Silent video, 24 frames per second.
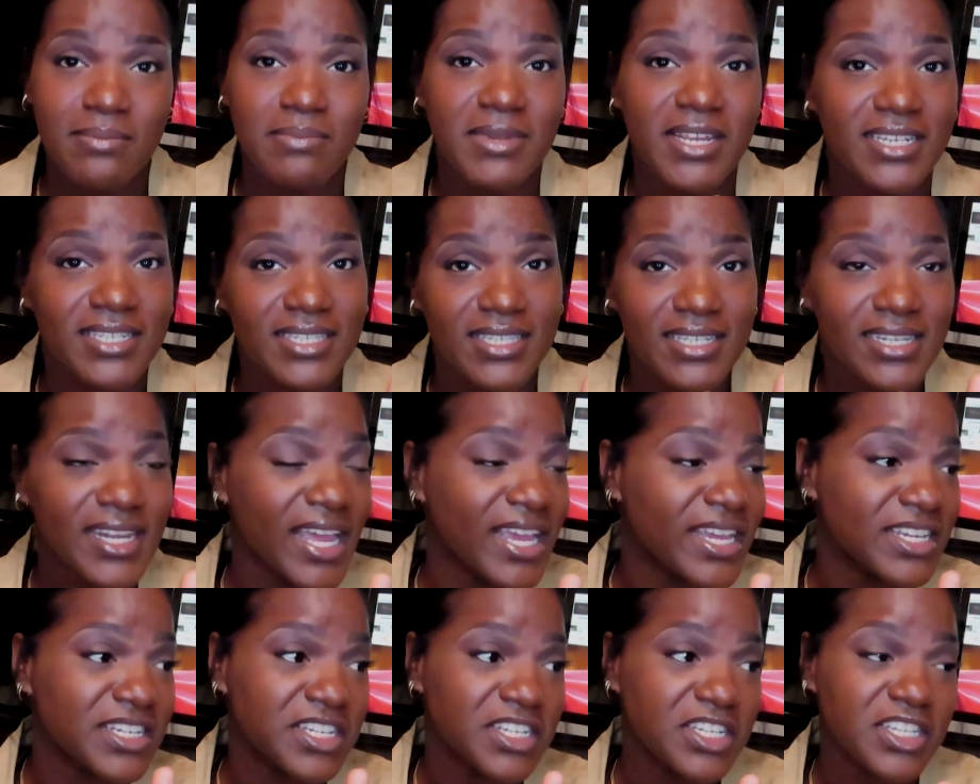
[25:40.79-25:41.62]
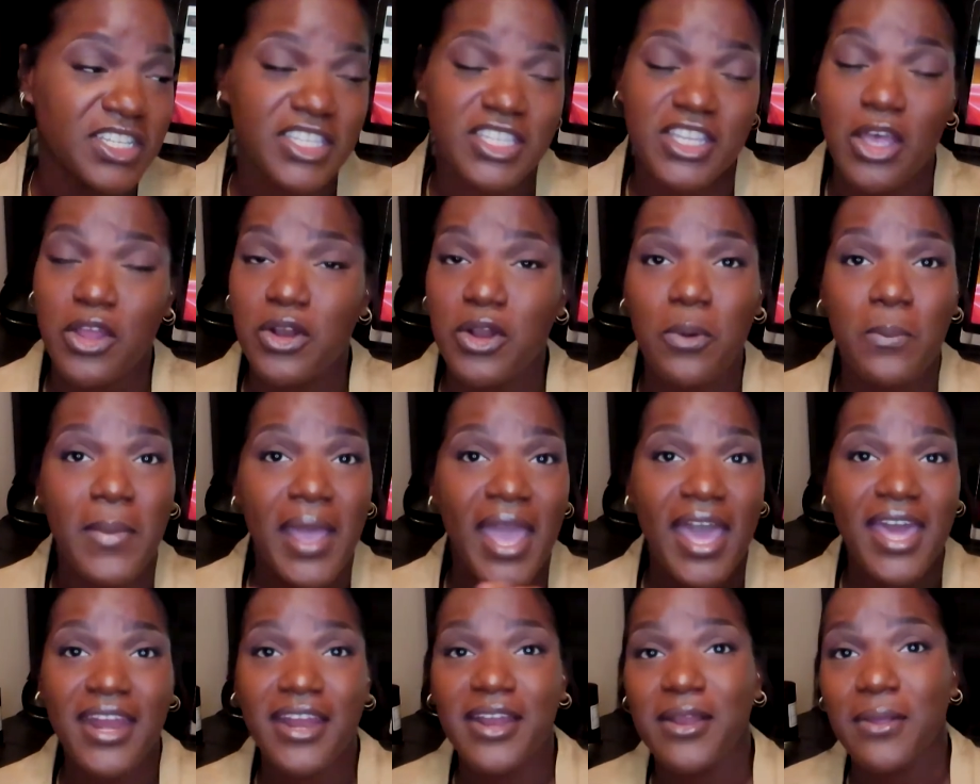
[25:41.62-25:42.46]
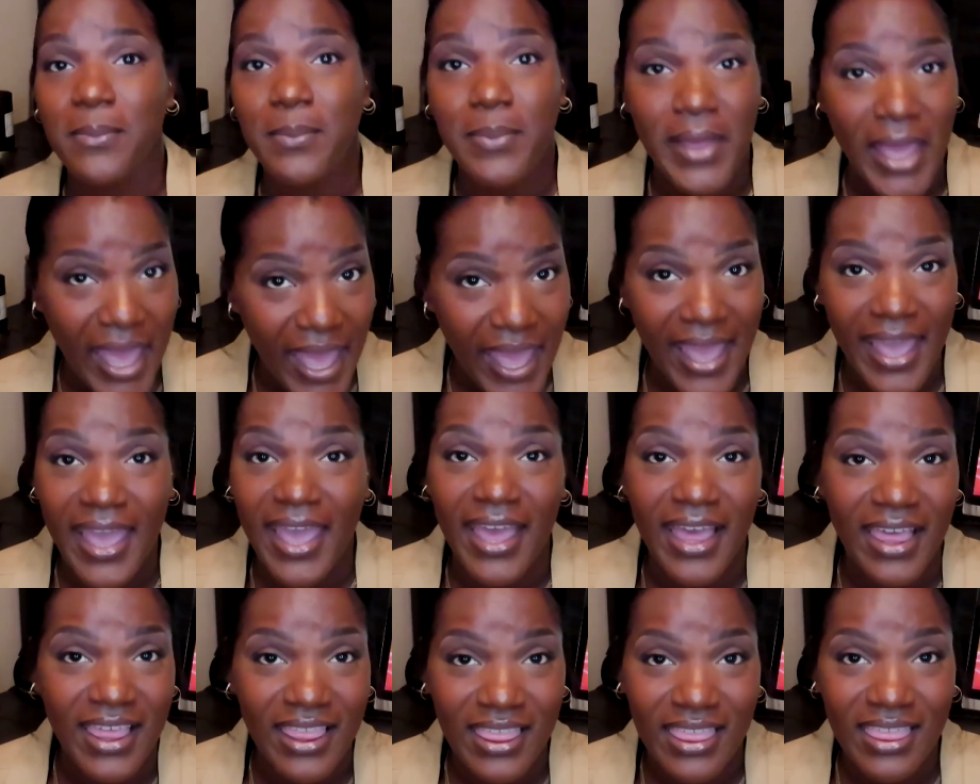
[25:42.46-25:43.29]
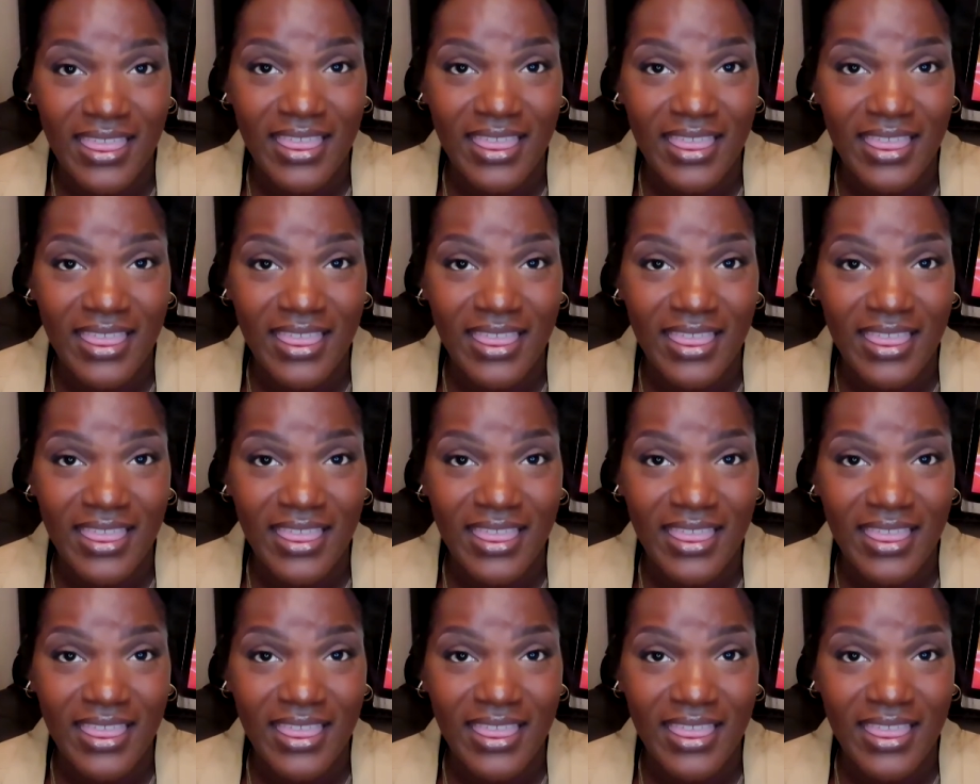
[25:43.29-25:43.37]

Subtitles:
destination. So no matter the path,